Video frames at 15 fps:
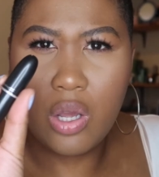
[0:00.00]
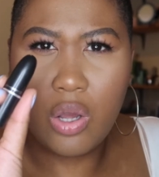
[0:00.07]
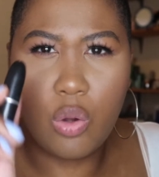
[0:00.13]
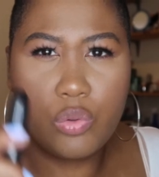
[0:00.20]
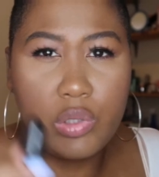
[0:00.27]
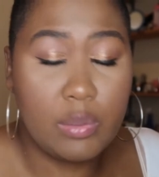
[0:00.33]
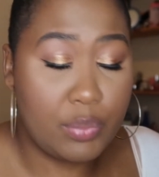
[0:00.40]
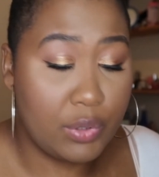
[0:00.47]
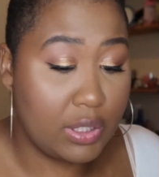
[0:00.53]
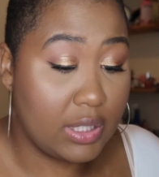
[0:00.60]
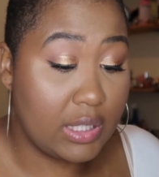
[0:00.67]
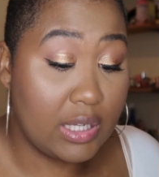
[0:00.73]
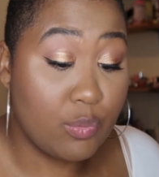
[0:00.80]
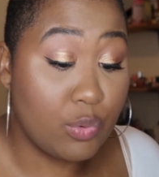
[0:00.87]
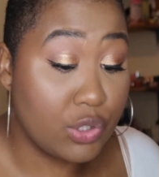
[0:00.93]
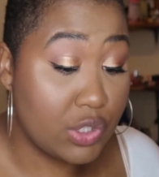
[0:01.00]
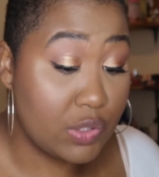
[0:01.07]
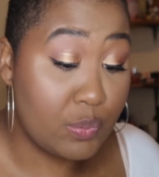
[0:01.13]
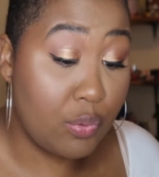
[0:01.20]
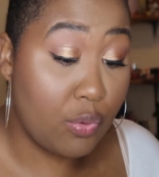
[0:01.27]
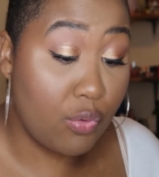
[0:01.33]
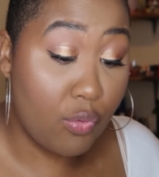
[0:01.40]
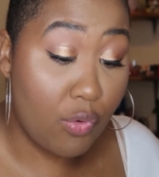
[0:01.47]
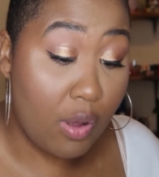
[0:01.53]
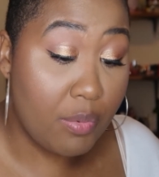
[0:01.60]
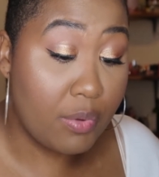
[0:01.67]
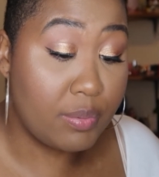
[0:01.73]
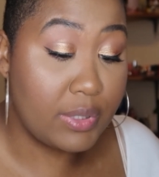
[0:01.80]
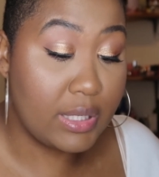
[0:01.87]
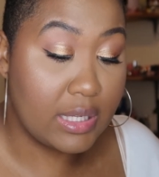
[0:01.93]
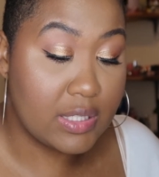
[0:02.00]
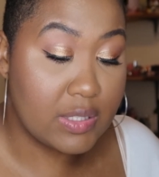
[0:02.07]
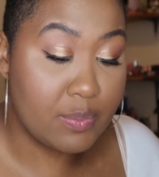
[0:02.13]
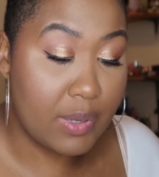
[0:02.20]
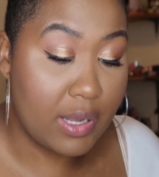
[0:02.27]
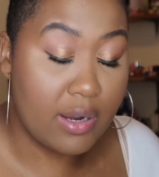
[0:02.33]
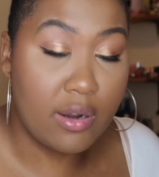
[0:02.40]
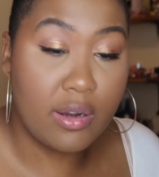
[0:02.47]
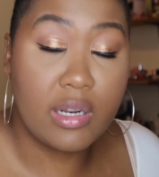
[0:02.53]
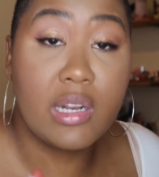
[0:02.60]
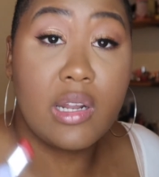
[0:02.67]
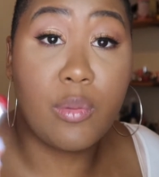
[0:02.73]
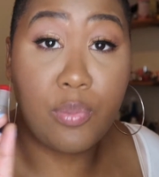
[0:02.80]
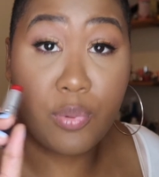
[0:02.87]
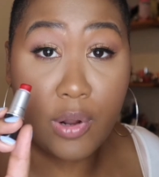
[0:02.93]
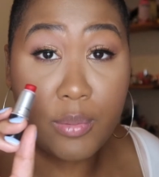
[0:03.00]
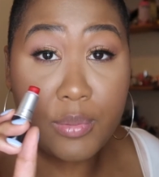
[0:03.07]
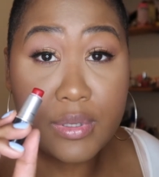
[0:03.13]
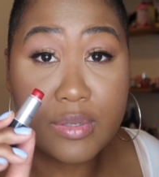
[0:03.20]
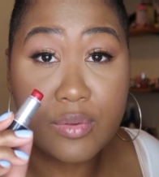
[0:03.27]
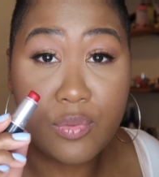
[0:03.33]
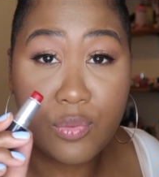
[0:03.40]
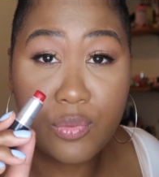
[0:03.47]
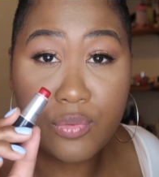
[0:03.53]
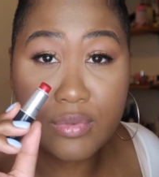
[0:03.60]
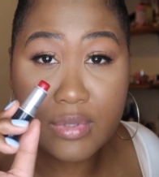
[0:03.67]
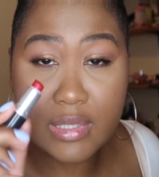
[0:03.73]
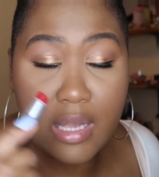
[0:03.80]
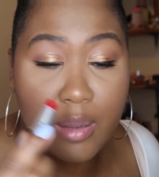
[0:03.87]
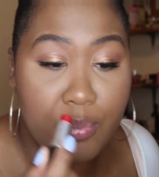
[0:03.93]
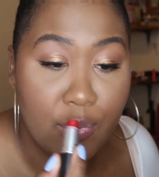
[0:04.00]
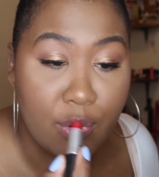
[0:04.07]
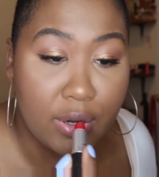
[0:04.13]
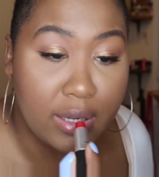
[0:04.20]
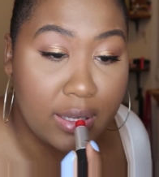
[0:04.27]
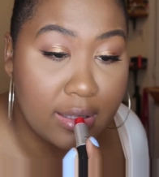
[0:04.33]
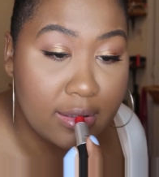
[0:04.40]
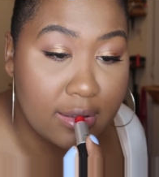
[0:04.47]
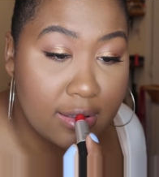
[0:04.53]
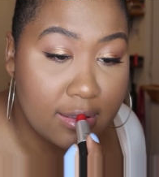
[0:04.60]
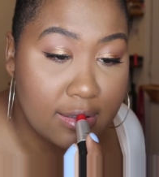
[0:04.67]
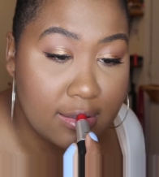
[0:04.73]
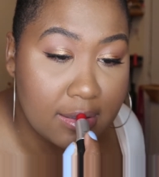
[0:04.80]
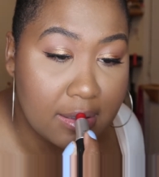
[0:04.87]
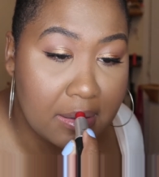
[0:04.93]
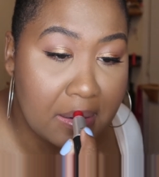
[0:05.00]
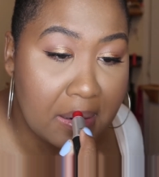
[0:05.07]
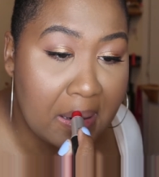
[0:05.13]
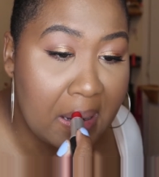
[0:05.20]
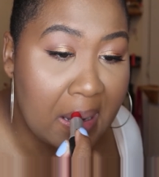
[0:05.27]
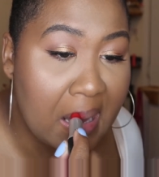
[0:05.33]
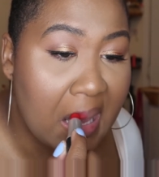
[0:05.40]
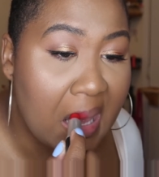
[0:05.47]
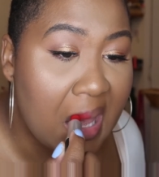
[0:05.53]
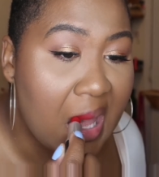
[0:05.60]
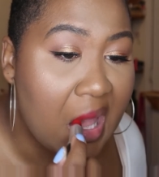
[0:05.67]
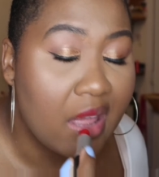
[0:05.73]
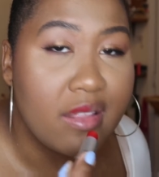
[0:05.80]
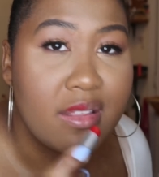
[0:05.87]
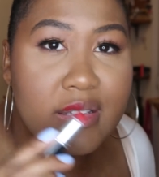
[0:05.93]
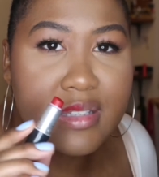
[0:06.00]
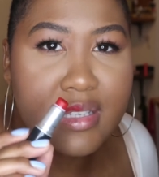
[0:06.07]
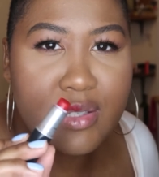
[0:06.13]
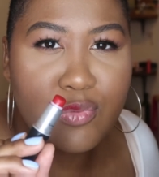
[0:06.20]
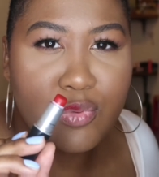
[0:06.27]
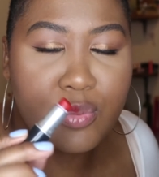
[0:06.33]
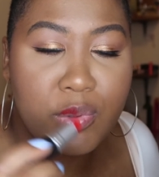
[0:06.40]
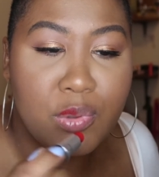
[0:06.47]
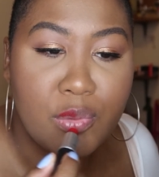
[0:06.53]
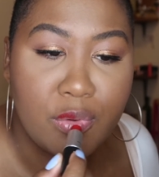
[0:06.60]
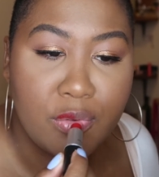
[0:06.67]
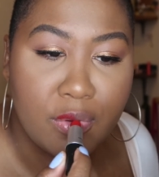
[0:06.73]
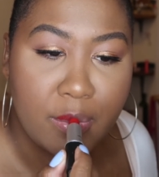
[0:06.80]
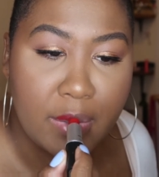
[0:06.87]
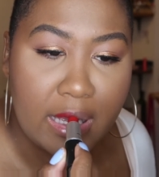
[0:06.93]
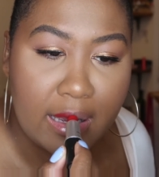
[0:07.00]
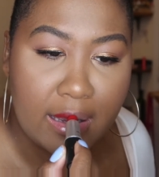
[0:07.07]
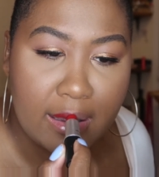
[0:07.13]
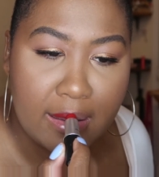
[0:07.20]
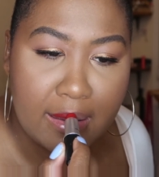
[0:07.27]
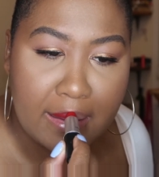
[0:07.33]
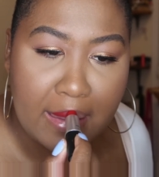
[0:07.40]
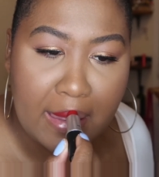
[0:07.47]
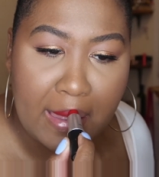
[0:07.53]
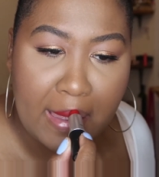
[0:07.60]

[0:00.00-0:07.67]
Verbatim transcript: Oldie But Goodie, which is probably expired, and I'll probably stop wearing it this year. This is Ruby Woo from MAC.